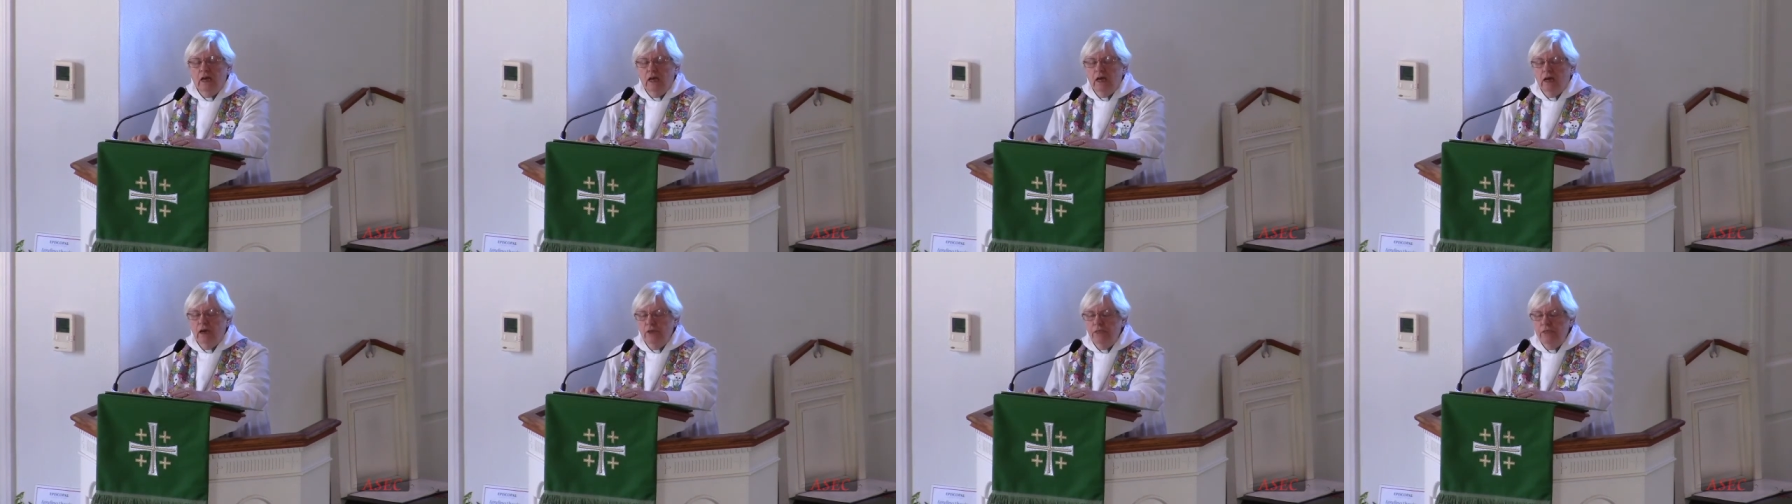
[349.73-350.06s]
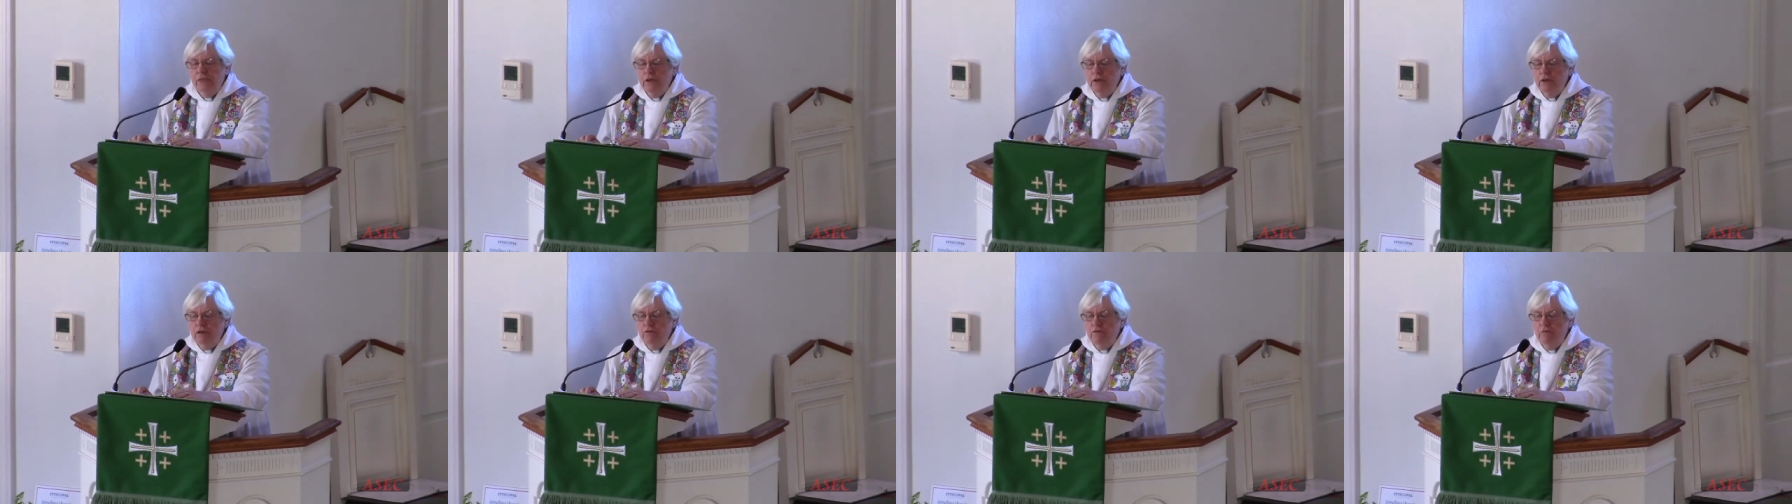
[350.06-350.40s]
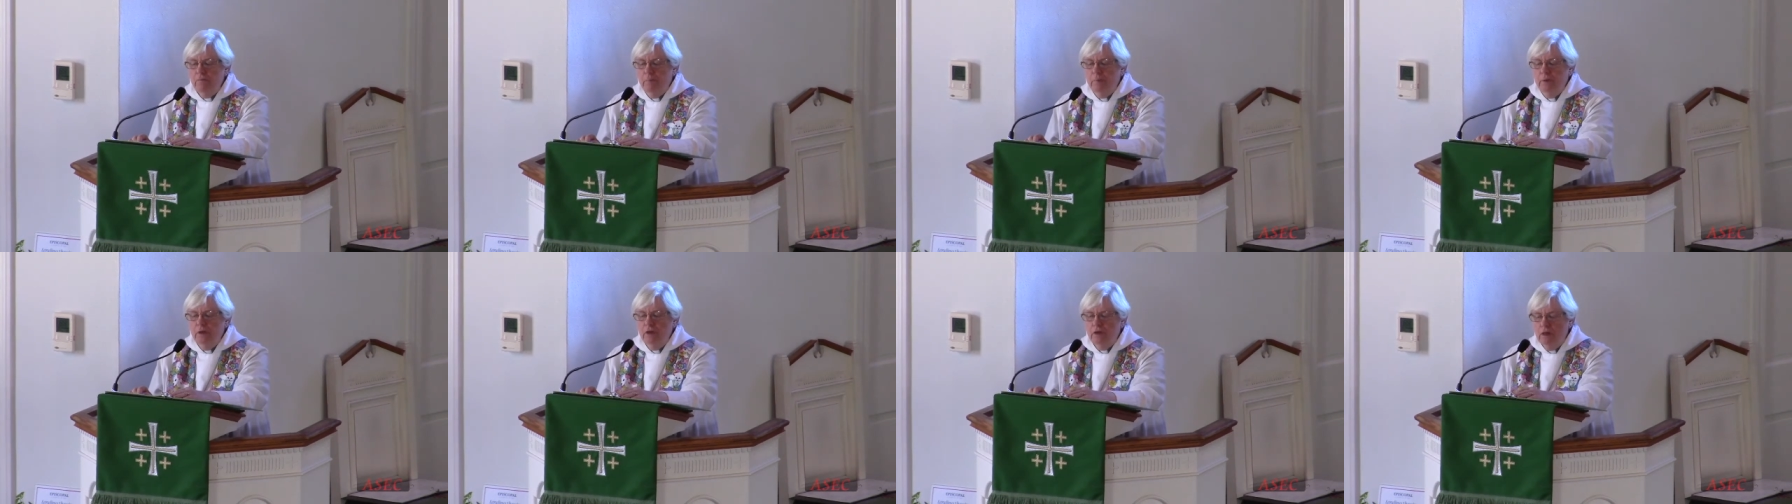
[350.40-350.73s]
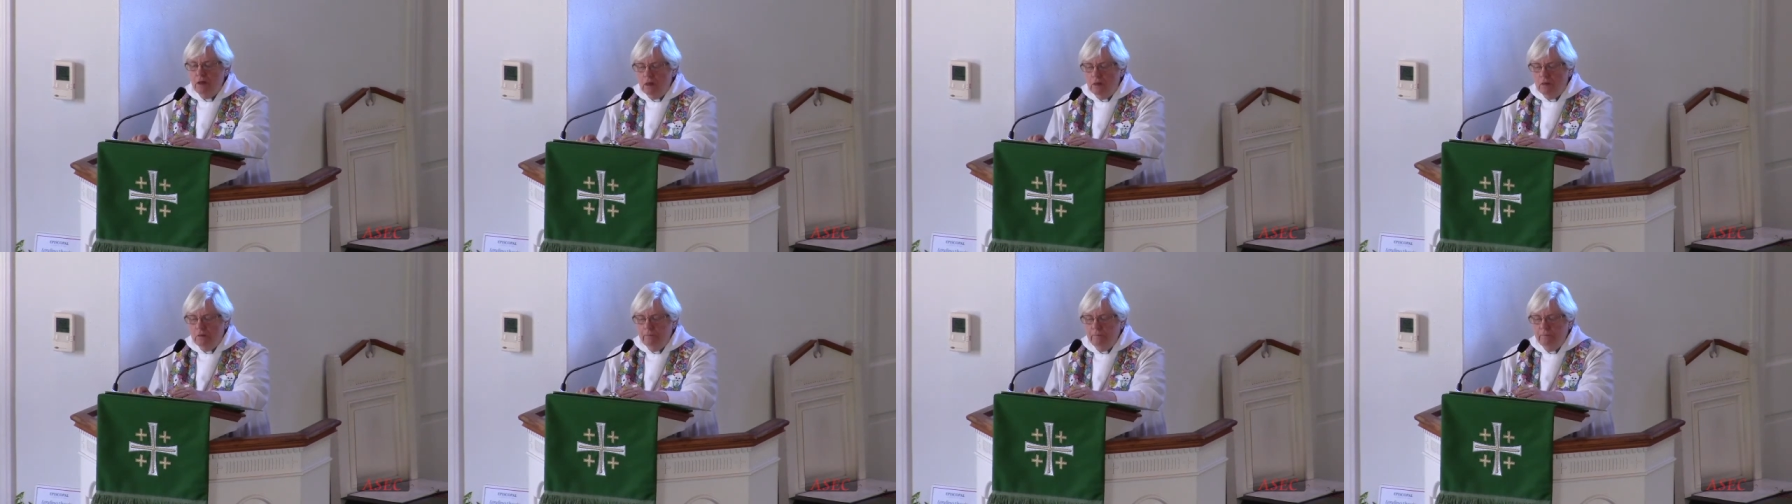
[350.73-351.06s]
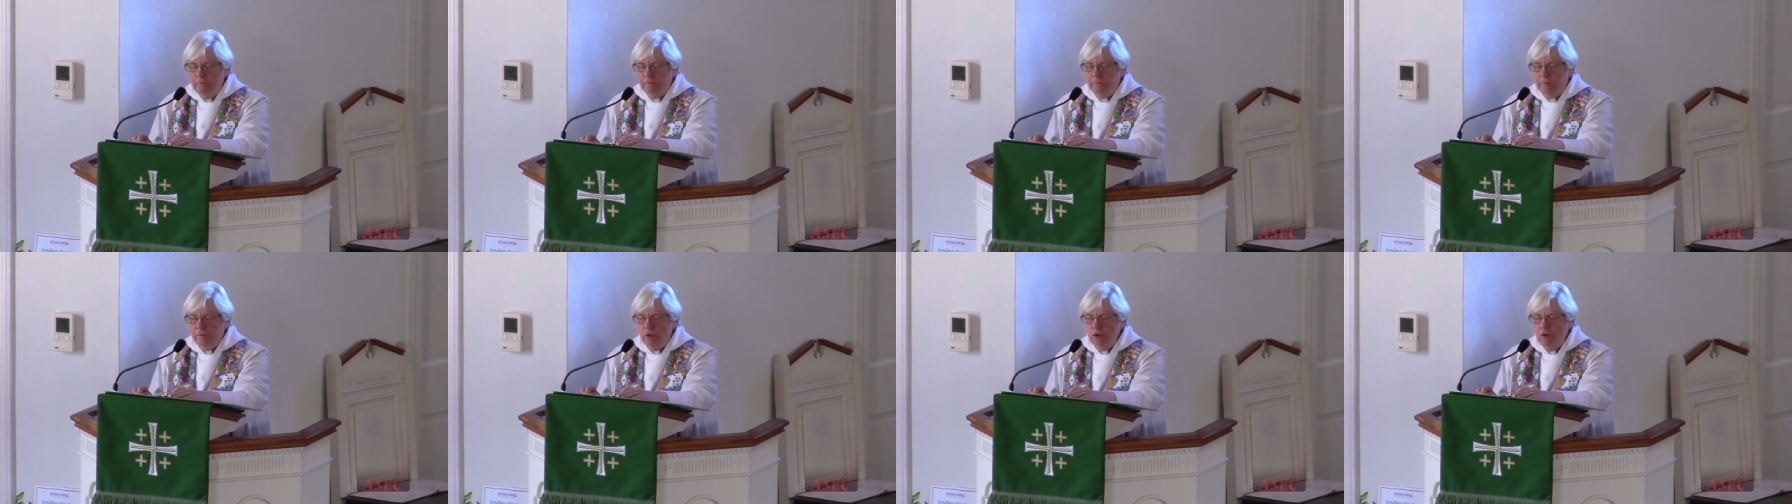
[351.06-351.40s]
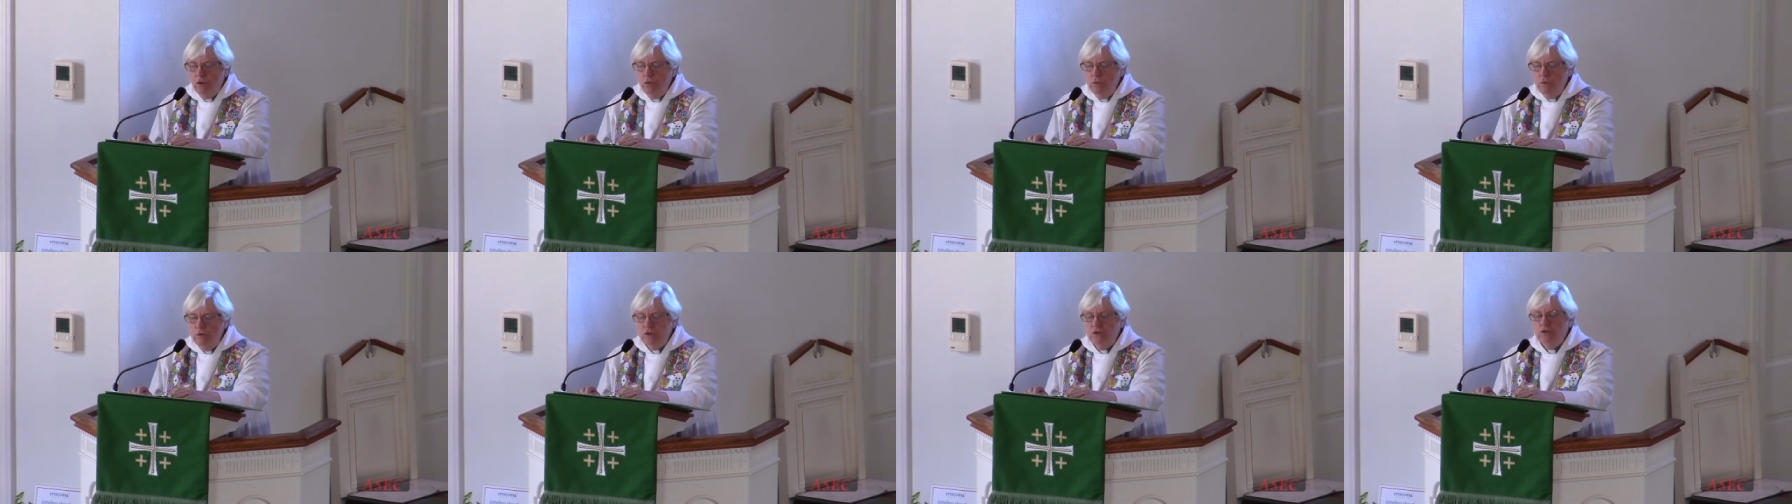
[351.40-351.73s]
I think of Bill,
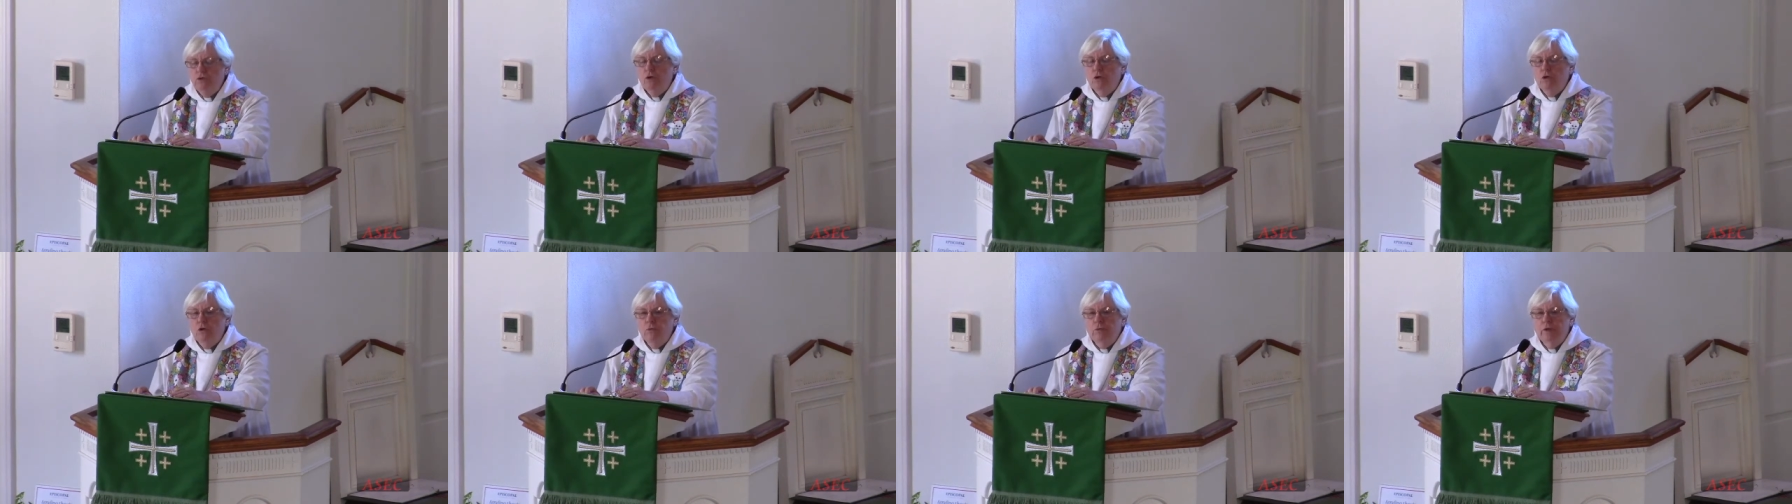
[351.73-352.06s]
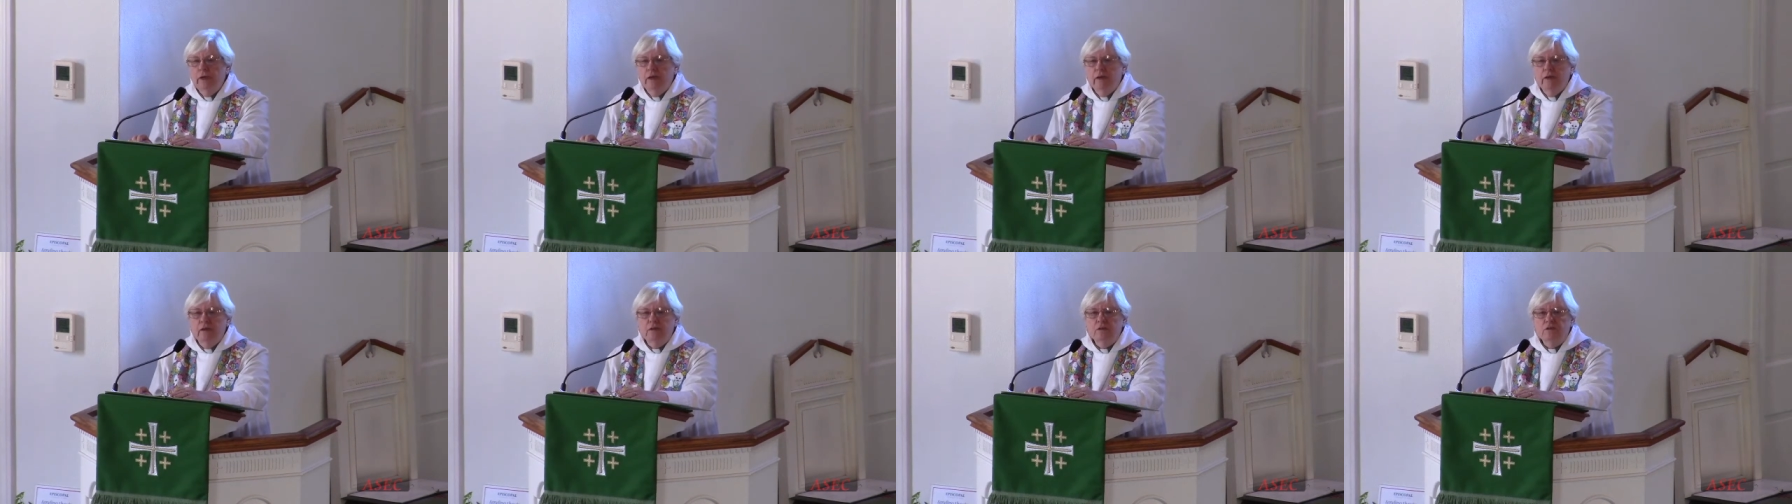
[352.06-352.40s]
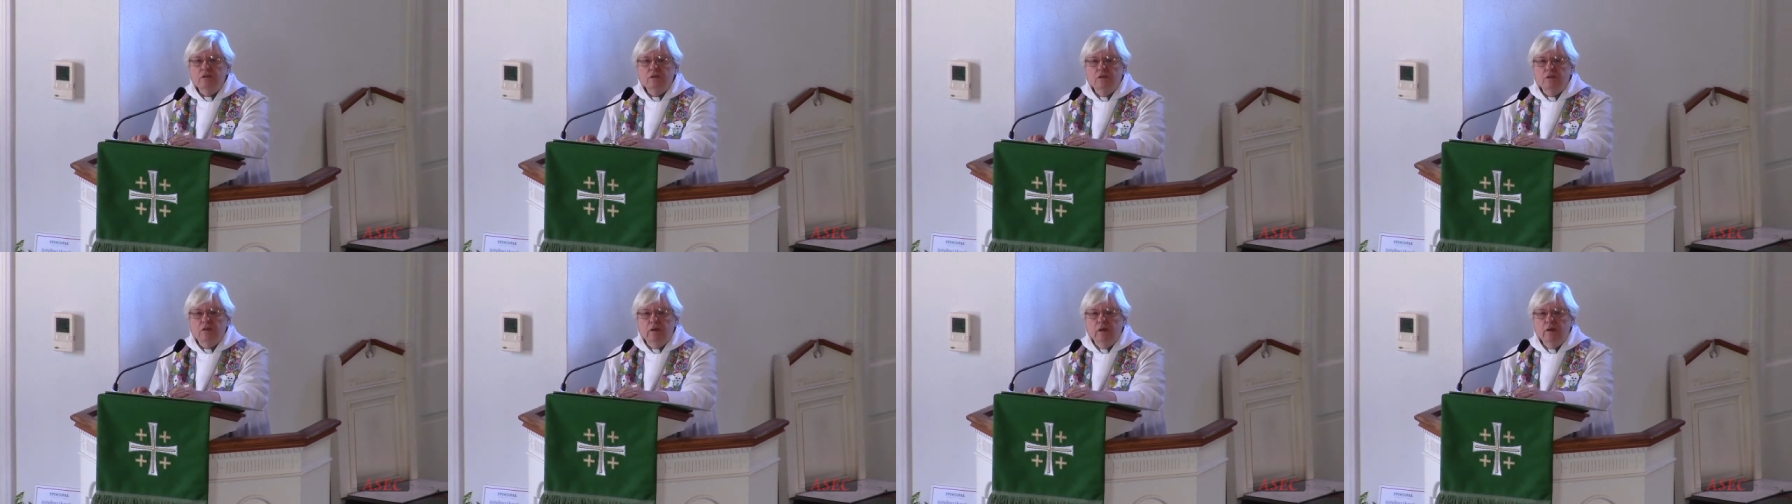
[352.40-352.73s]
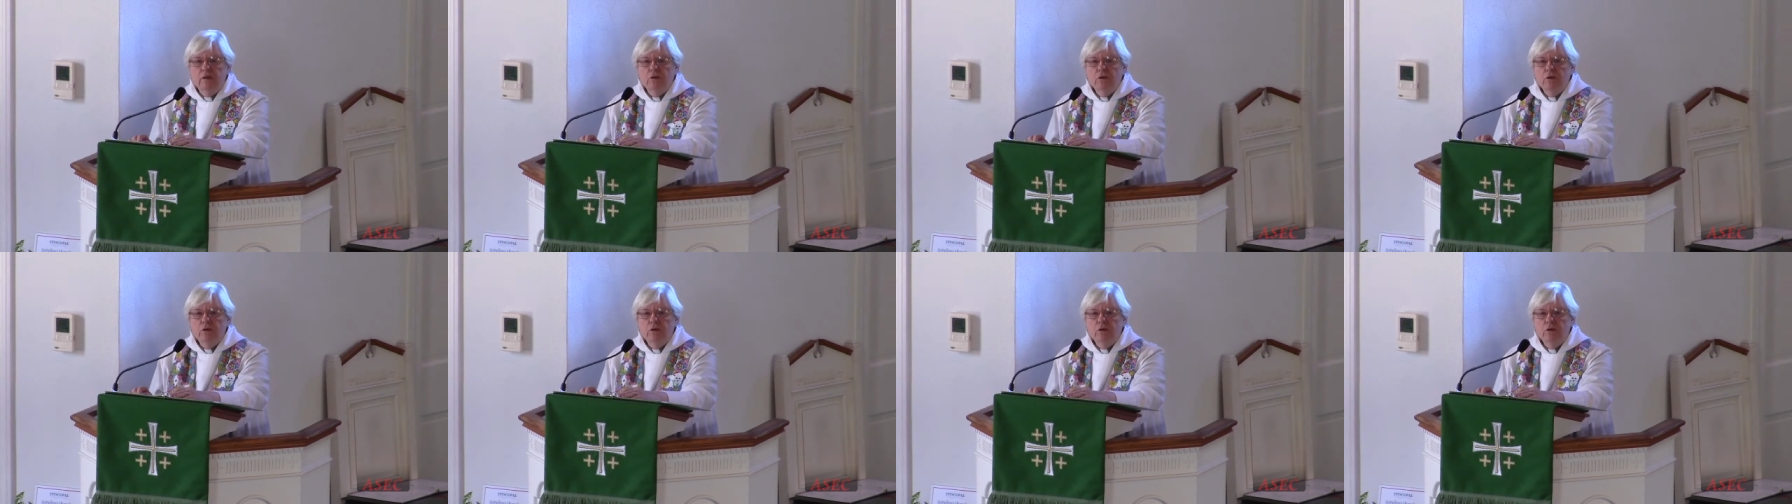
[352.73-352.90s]
who was known as the